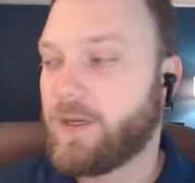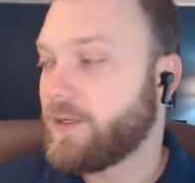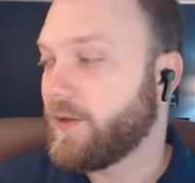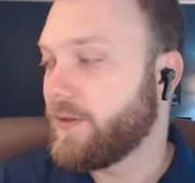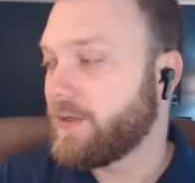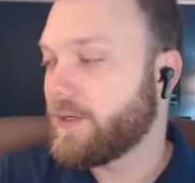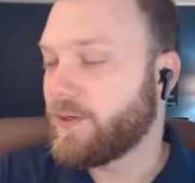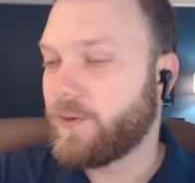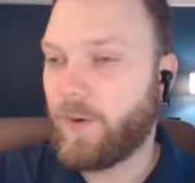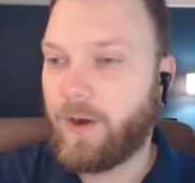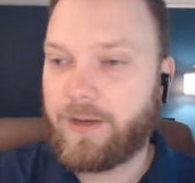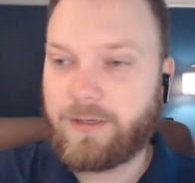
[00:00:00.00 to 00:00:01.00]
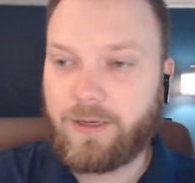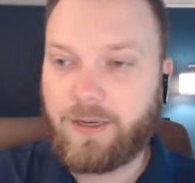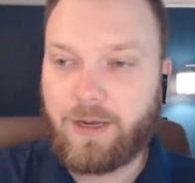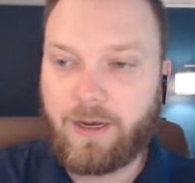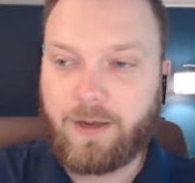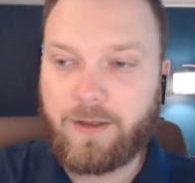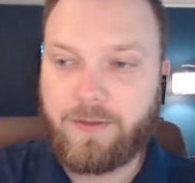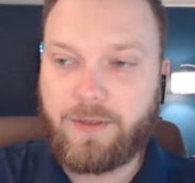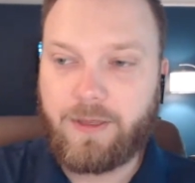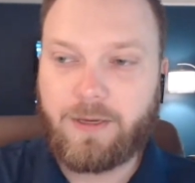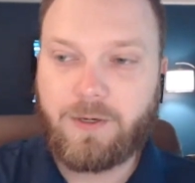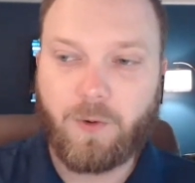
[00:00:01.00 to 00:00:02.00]
So this is what
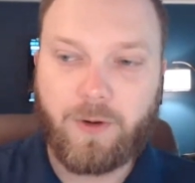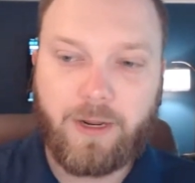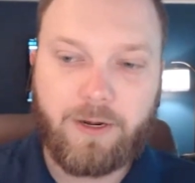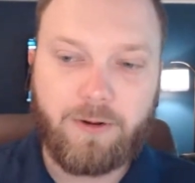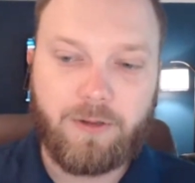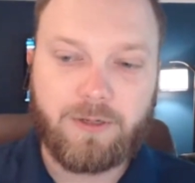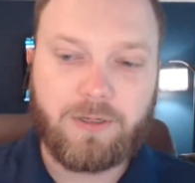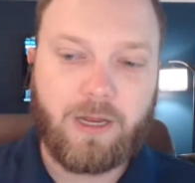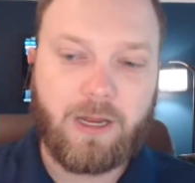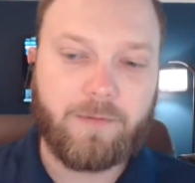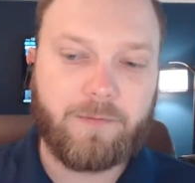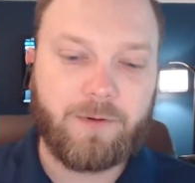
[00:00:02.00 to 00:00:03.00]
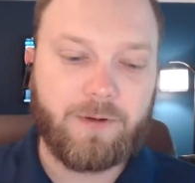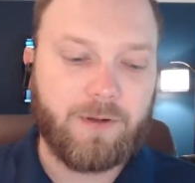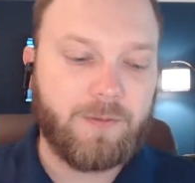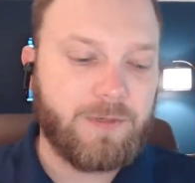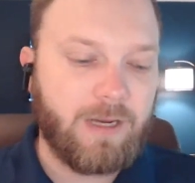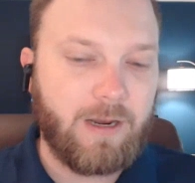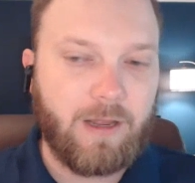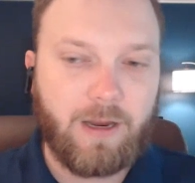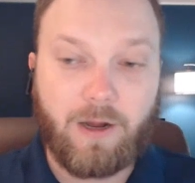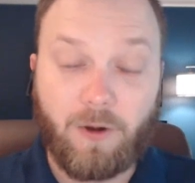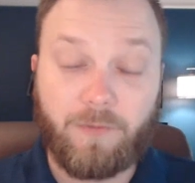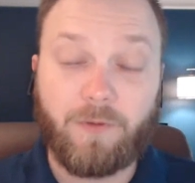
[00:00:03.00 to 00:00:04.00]
the tornado looks like from
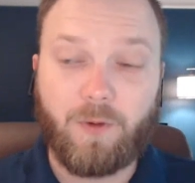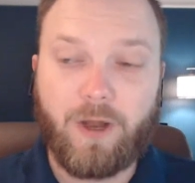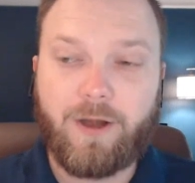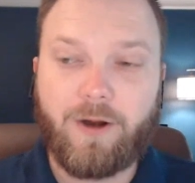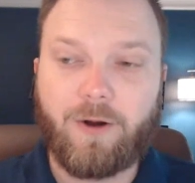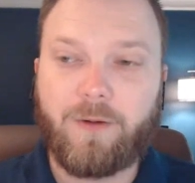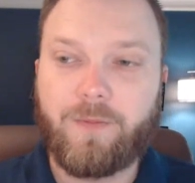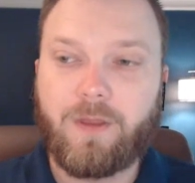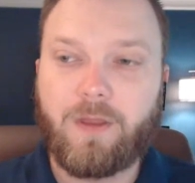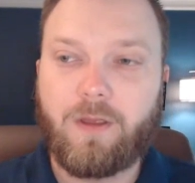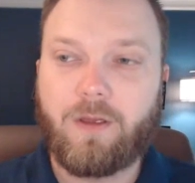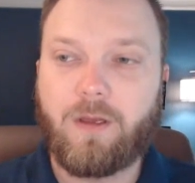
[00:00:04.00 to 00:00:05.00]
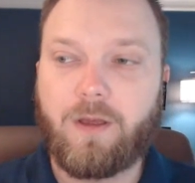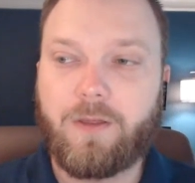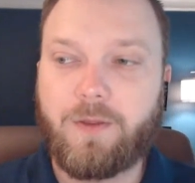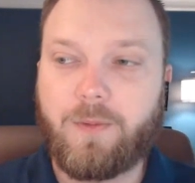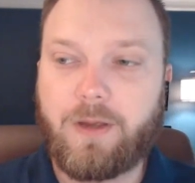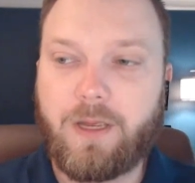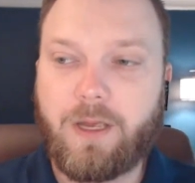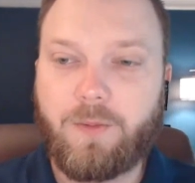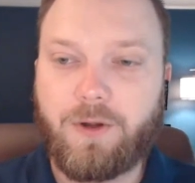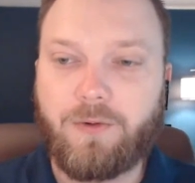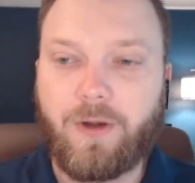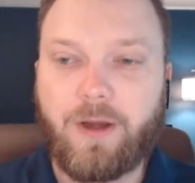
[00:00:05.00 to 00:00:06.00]
satellite or from radar, the
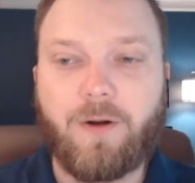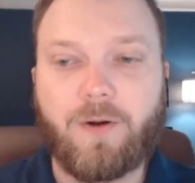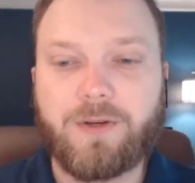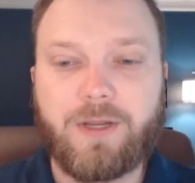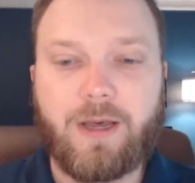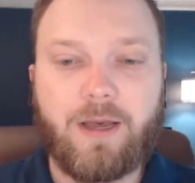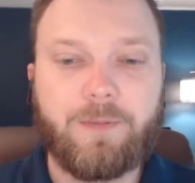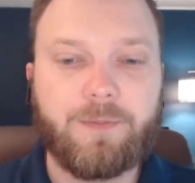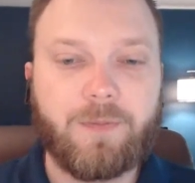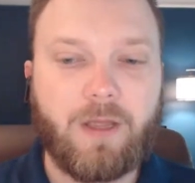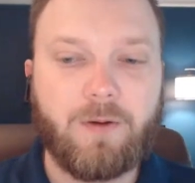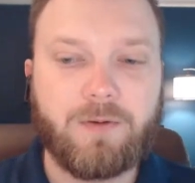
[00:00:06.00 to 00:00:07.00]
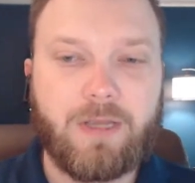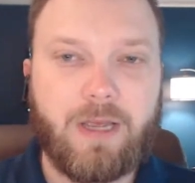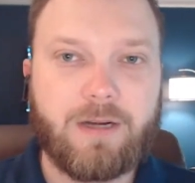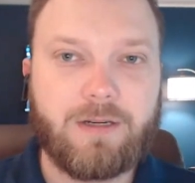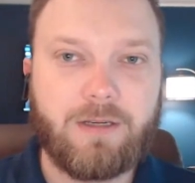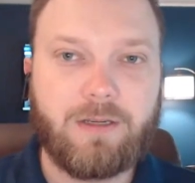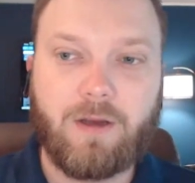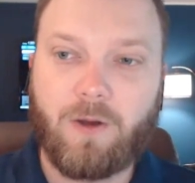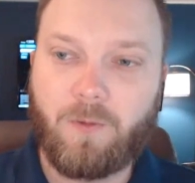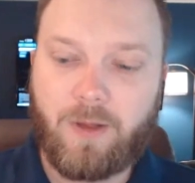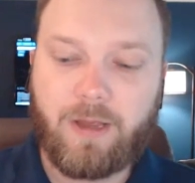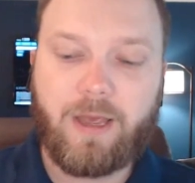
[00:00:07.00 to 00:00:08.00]
Montgomery radar site. I was actually
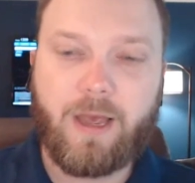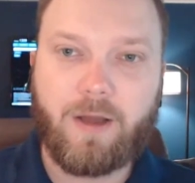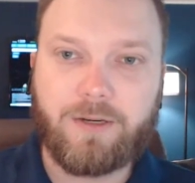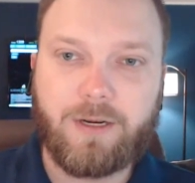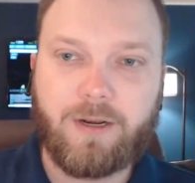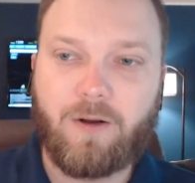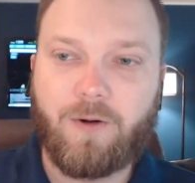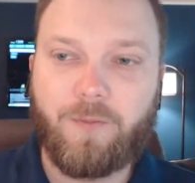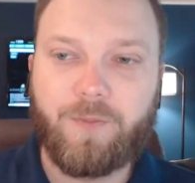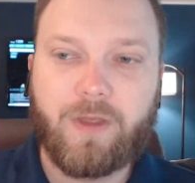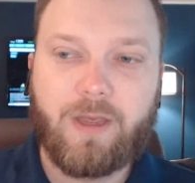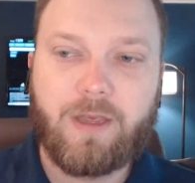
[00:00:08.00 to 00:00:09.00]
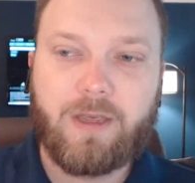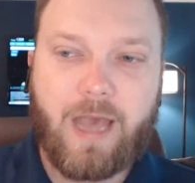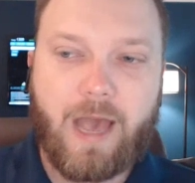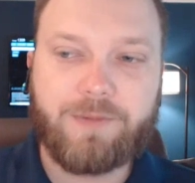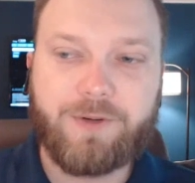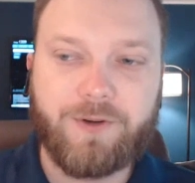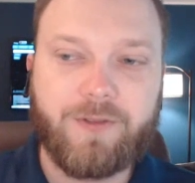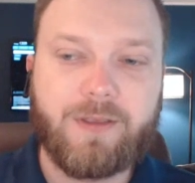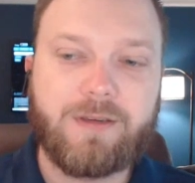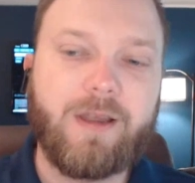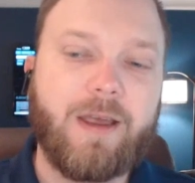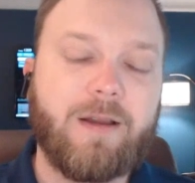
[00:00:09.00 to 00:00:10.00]
on my couch at home, captured
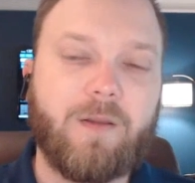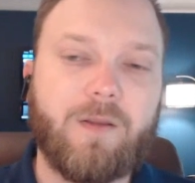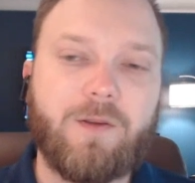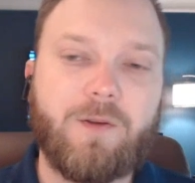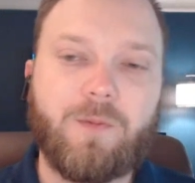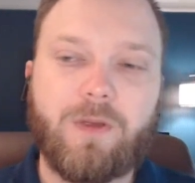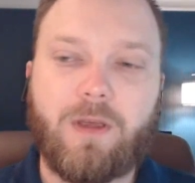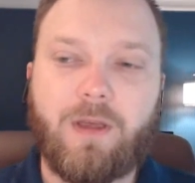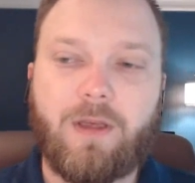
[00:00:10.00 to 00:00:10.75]
this data loop.